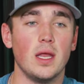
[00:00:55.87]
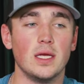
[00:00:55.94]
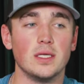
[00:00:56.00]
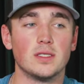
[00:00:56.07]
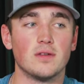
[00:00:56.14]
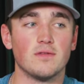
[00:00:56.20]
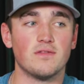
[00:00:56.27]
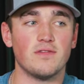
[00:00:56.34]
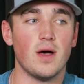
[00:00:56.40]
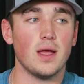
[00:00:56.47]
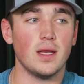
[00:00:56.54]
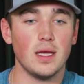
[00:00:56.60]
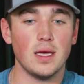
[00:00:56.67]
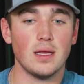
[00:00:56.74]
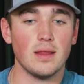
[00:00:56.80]
and it's
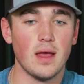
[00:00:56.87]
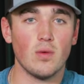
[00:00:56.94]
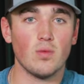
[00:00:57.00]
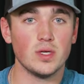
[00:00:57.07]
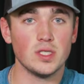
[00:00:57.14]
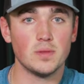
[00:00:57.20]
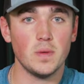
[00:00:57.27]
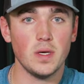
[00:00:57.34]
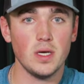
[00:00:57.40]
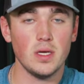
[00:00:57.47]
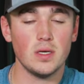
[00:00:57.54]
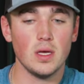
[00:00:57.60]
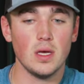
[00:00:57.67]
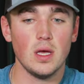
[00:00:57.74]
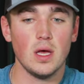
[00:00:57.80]
finding that wind
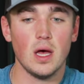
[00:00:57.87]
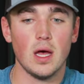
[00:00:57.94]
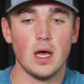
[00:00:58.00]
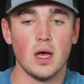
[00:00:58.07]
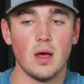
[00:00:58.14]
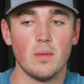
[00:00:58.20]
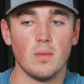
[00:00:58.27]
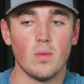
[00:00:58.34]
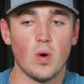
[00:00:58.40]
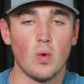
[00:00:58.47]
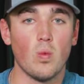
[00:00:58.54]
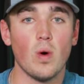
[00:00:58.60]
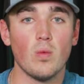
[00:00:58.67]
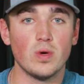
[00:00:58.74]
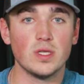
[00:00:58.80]
speed um,
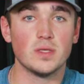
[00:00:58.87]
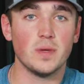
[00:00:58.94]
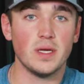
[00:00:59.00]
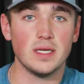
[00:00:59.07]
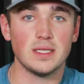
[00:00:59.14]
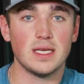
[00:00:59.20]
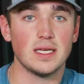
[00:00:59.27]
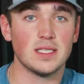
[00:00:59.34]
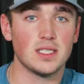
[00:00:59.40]
or what wind speed it